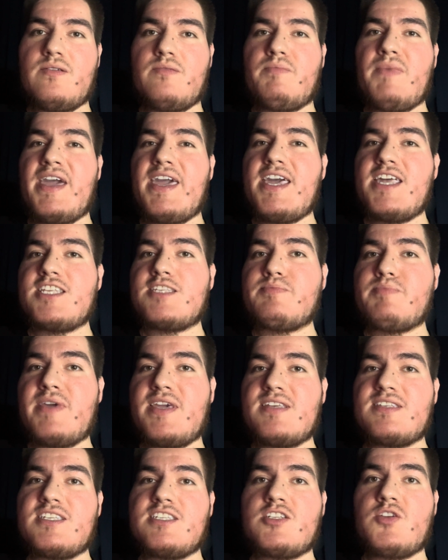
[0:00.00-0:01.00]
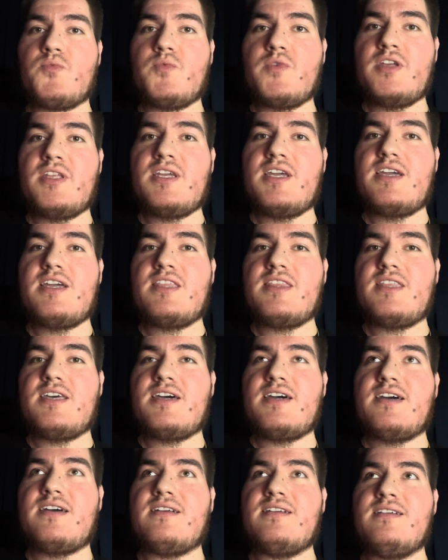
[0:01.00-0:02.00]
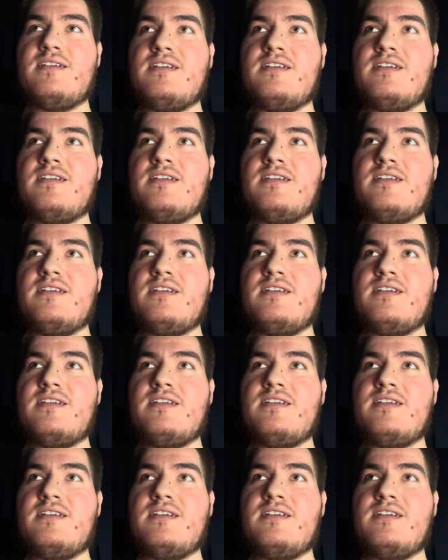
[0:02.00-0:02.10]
my headspace isn't really in the